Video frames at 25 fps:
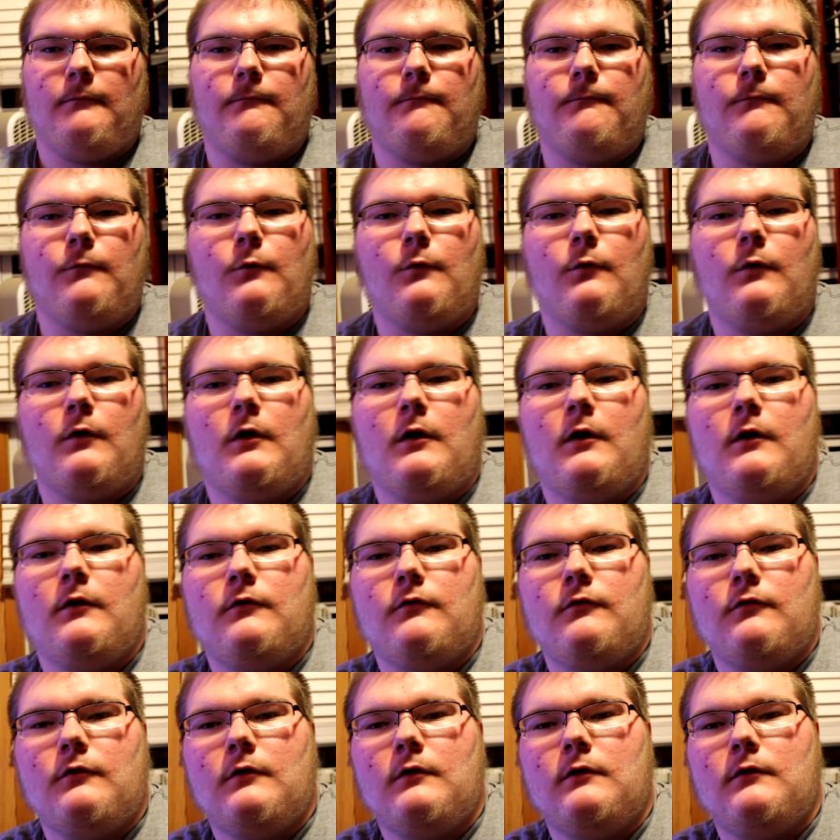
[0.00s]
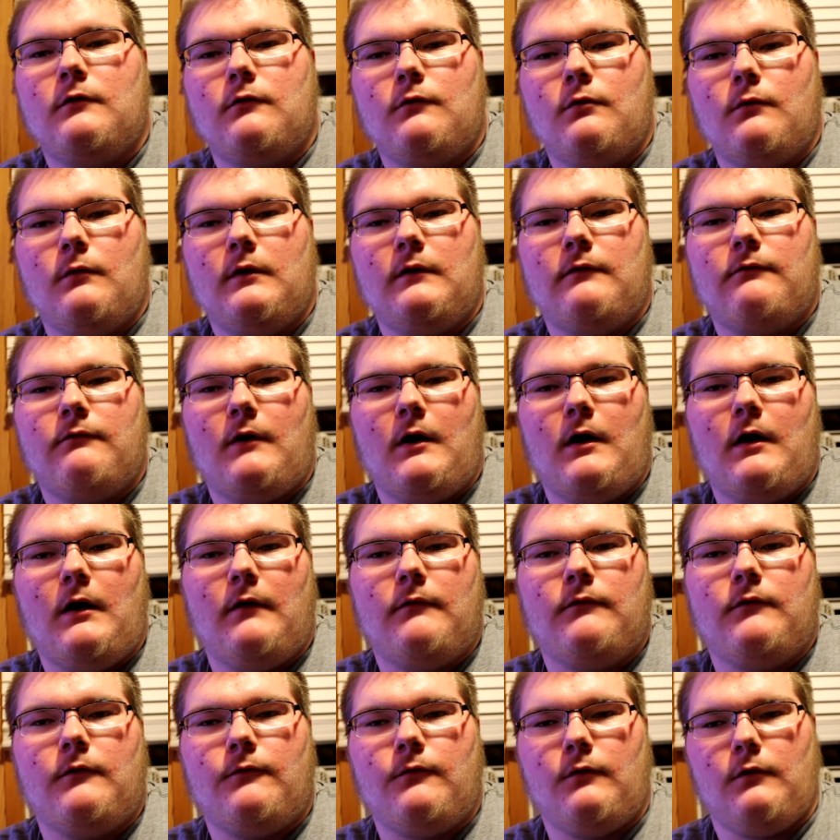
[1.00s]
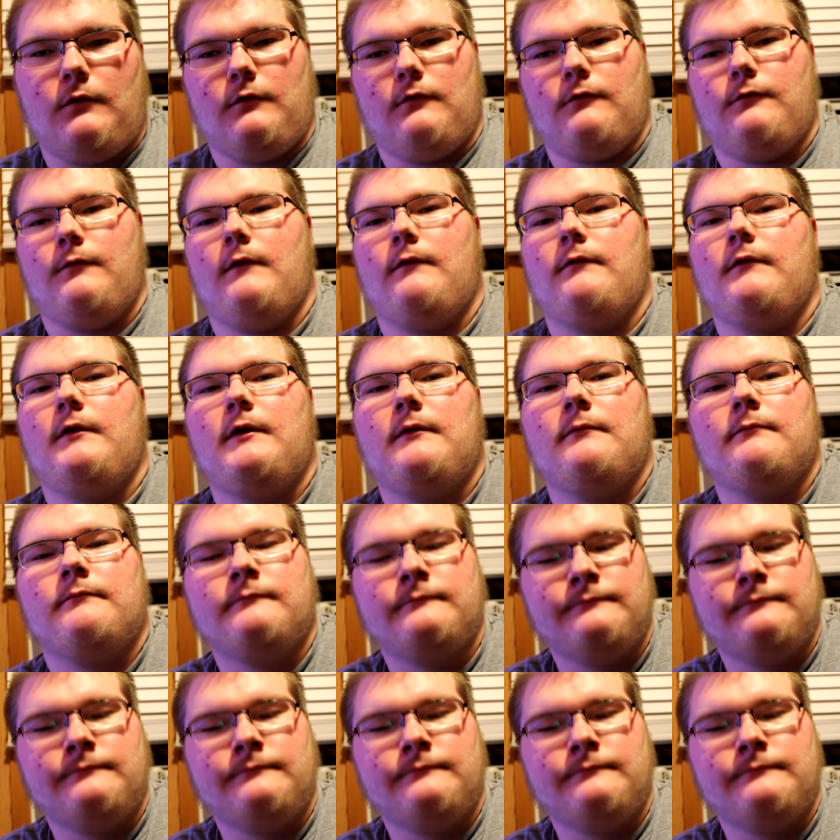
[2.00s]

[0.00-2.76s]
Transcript: $425 to $450.